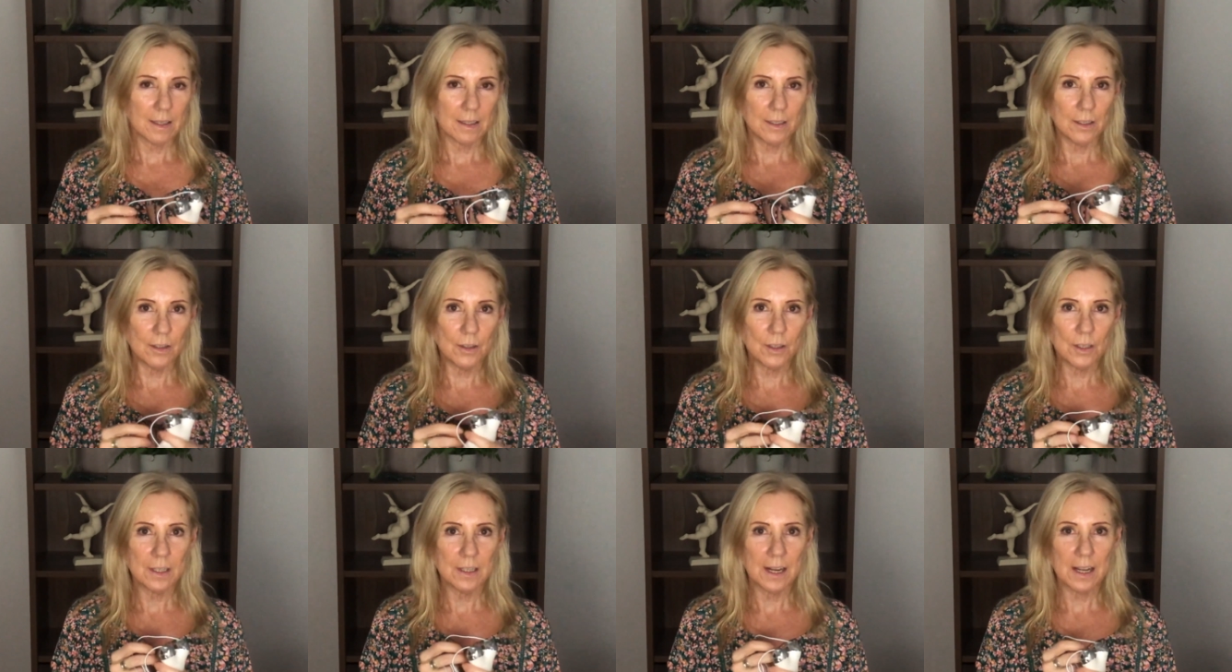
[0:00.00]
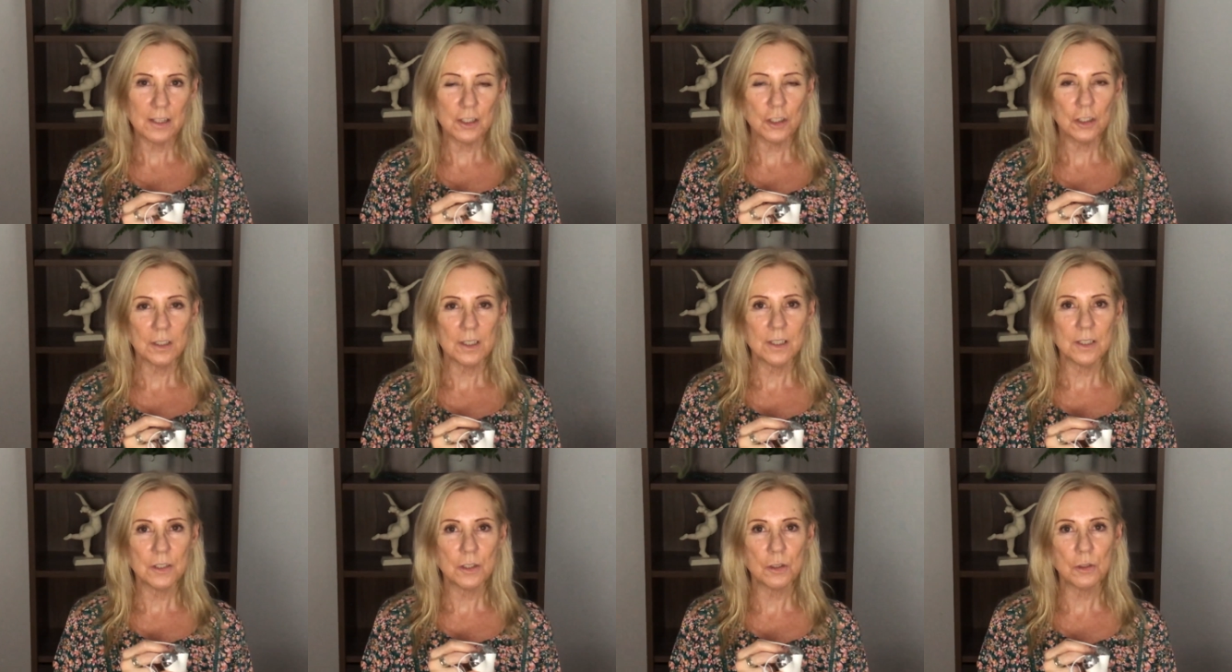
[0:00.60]
You can
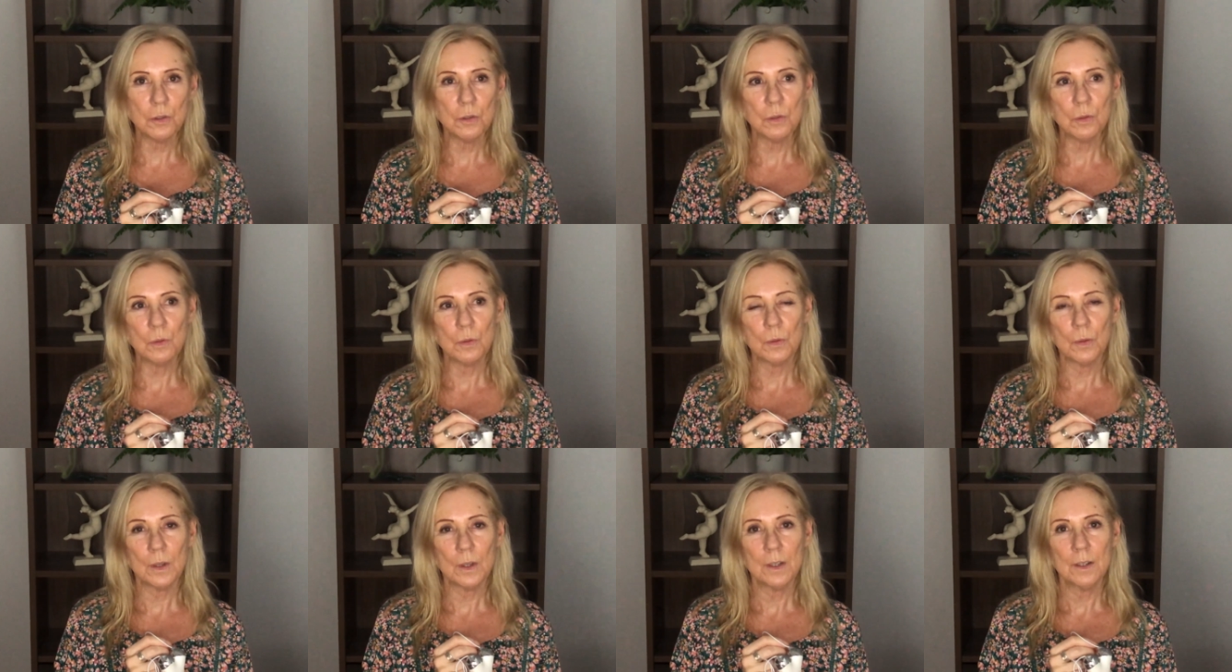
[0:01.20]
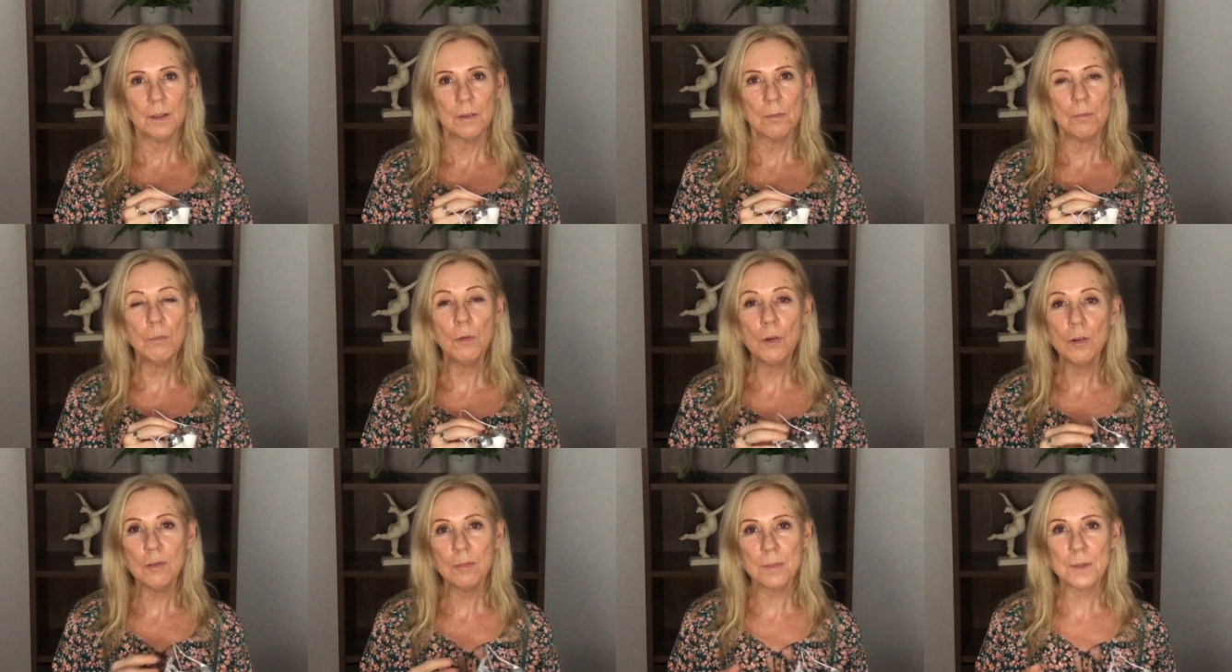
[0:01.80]
actually do
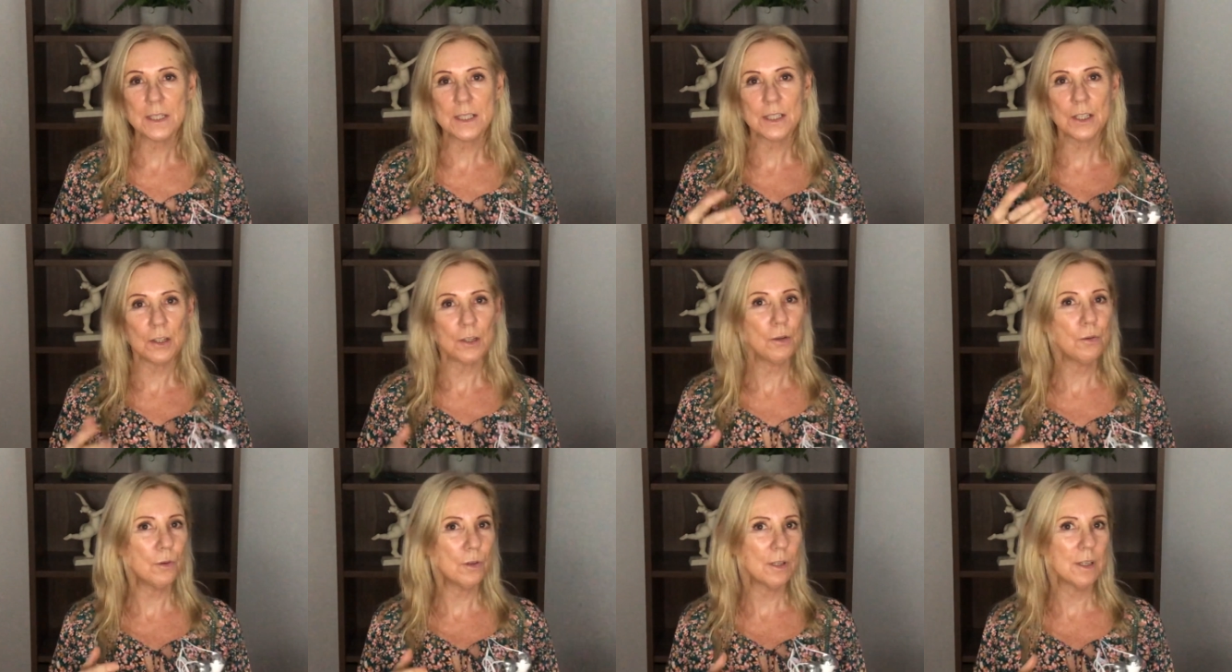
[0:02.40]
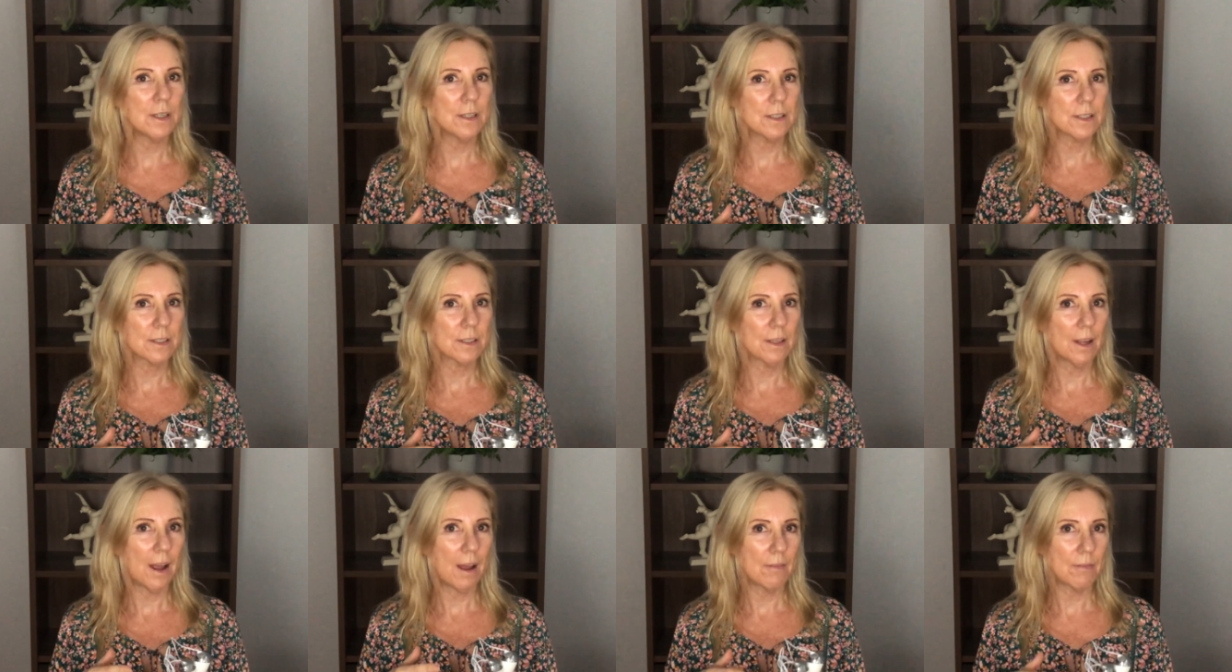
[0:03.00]
movements that you wouldn't
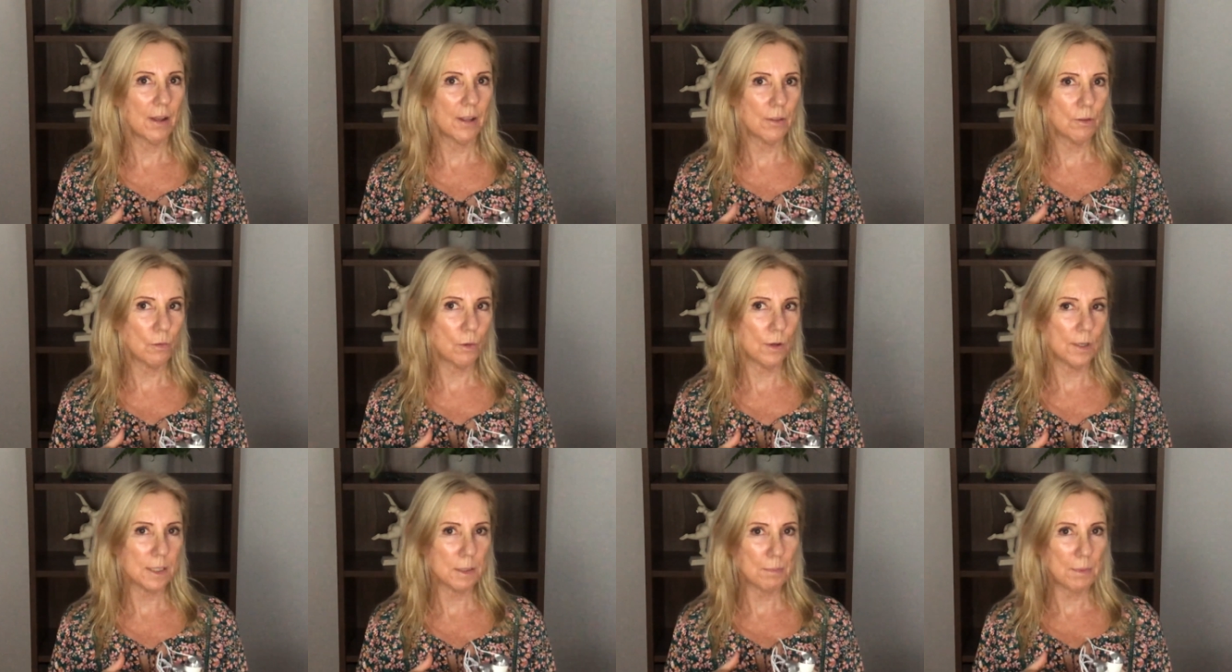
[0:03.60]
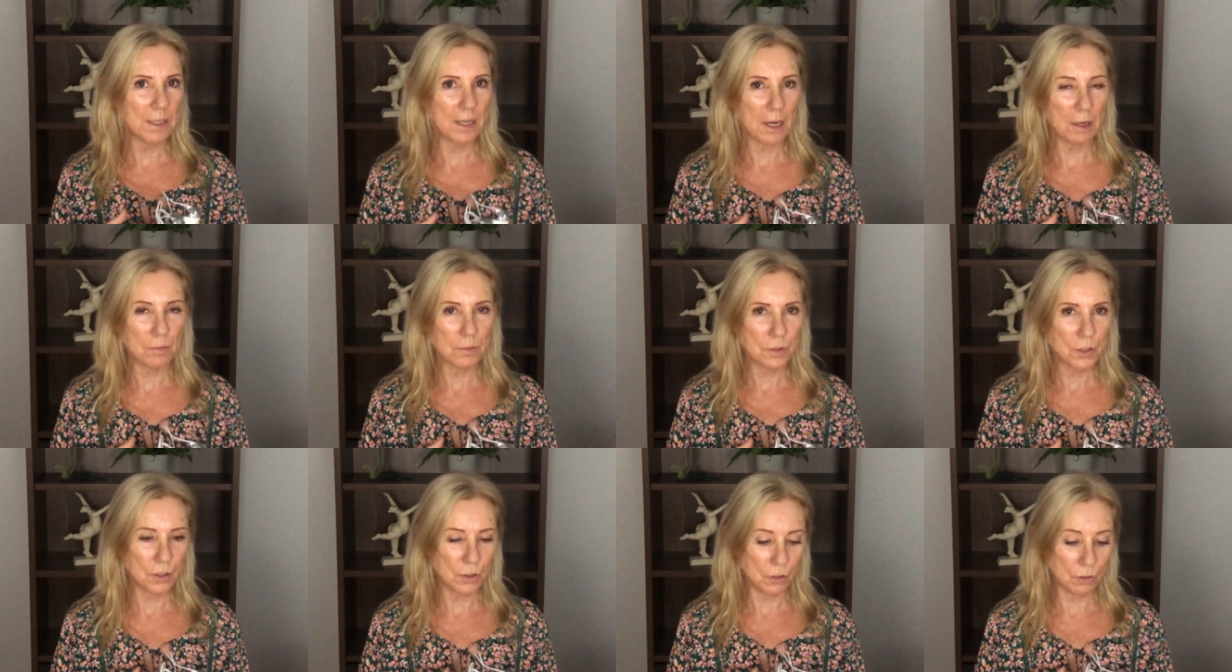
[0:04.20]
have otherwise been able
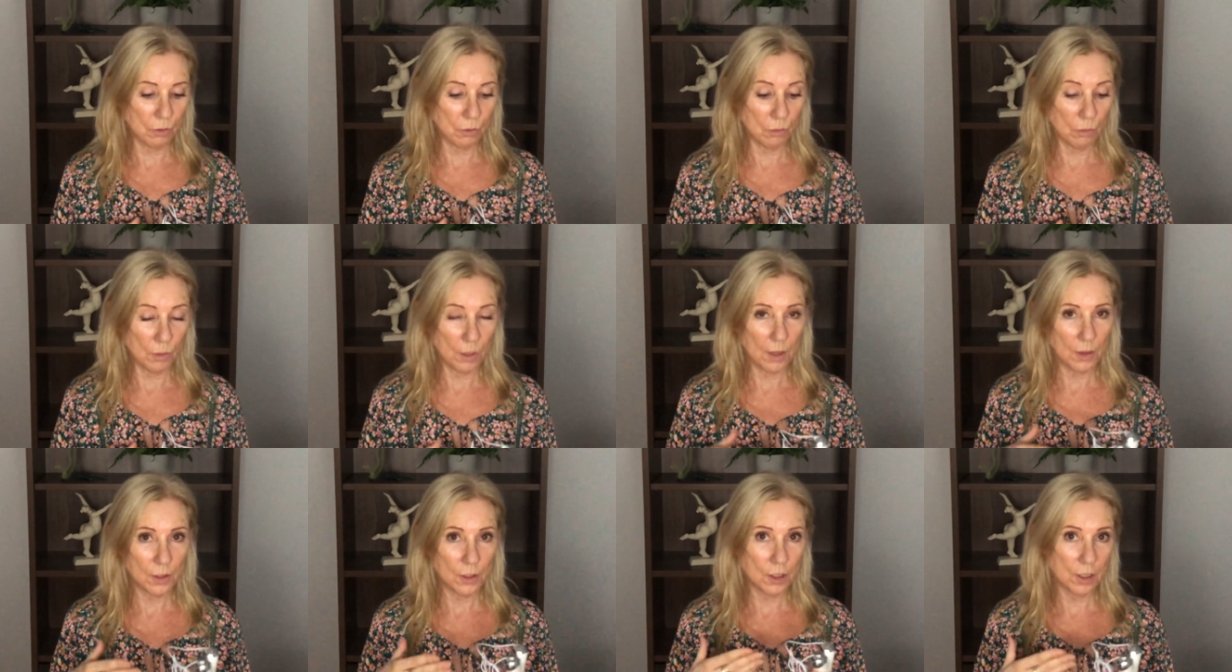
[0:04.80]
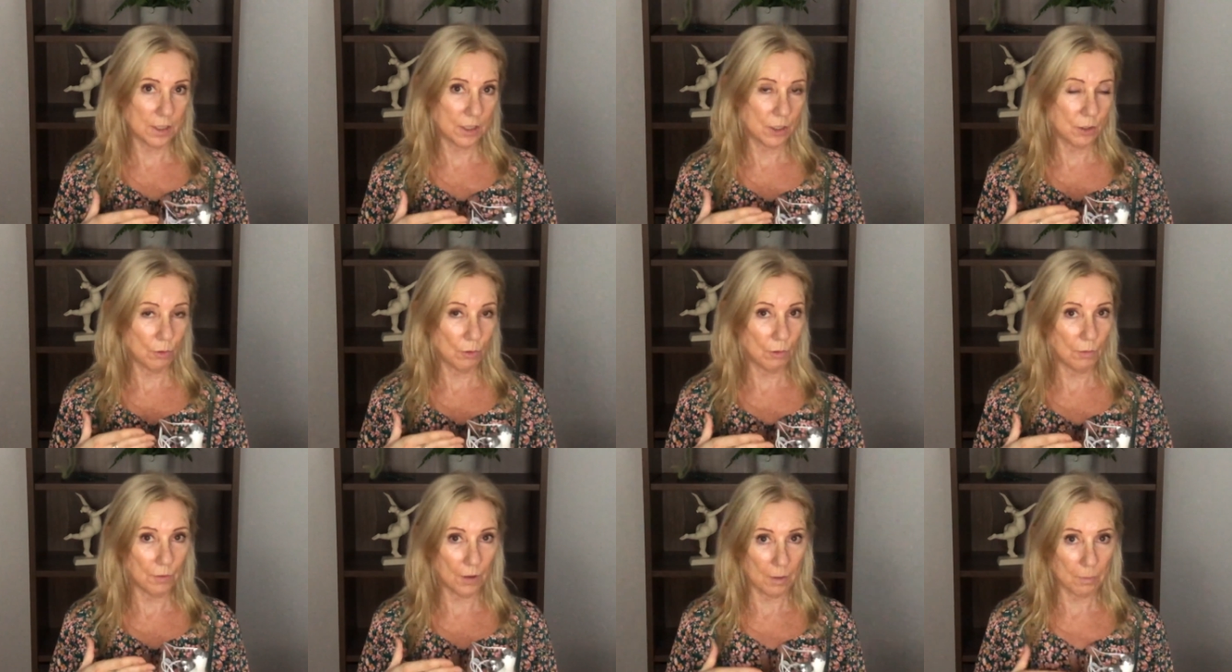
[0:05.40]
to do with just
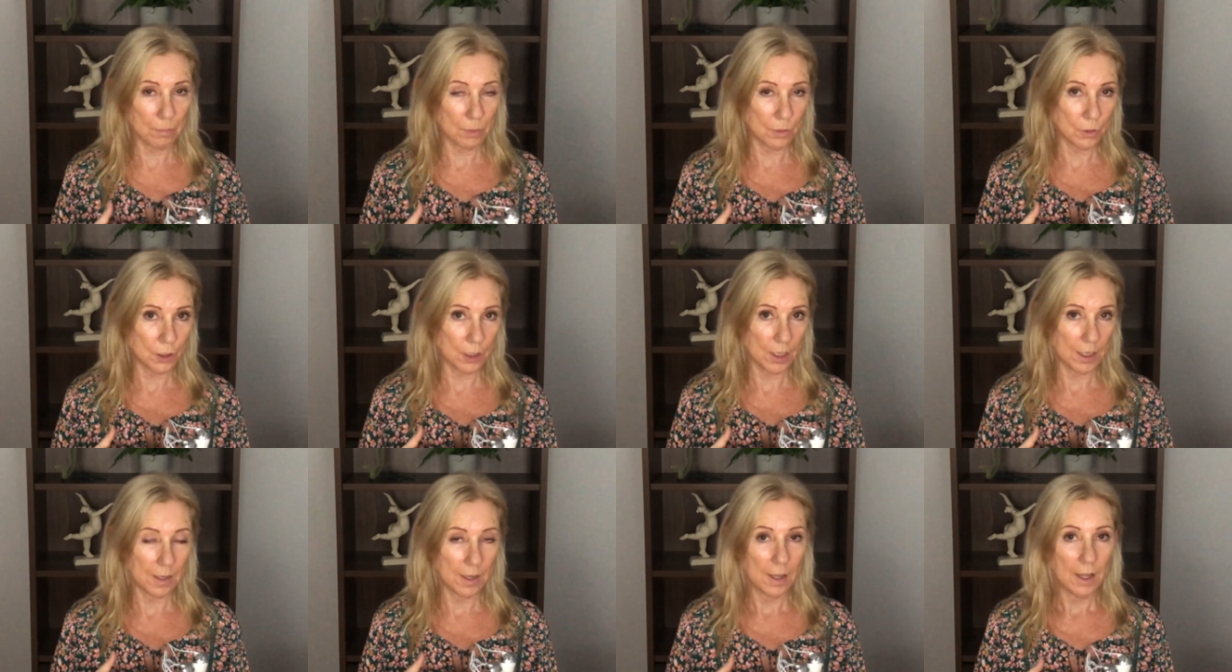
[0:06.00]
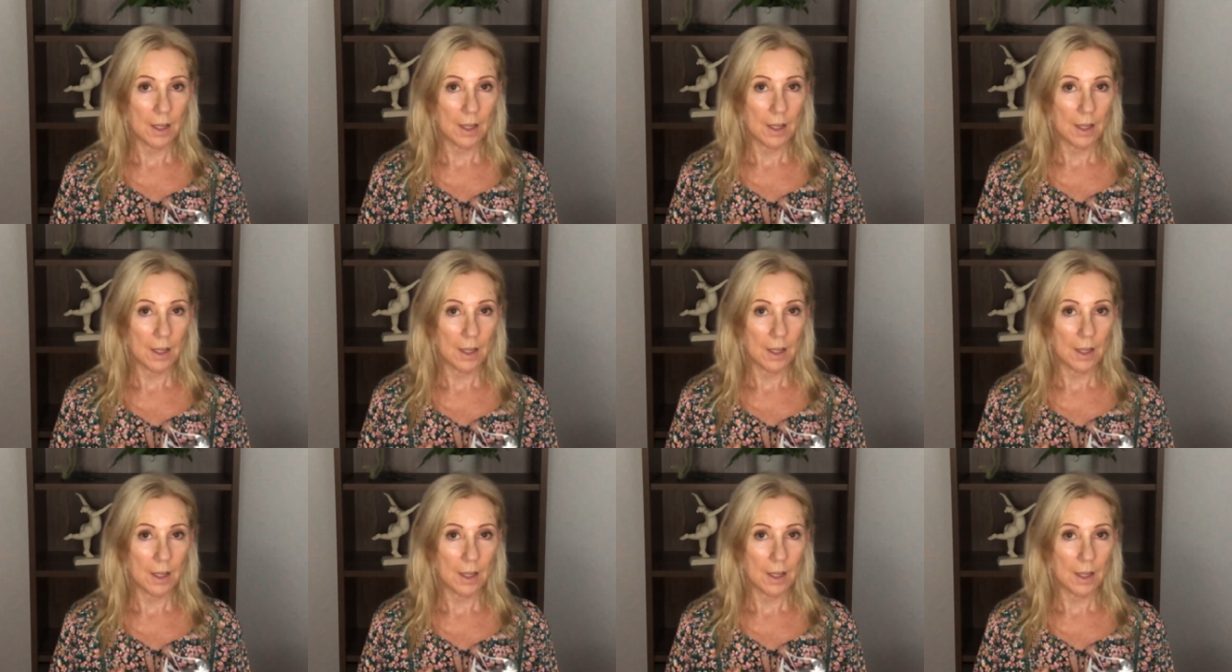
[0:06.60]
your Feipushi.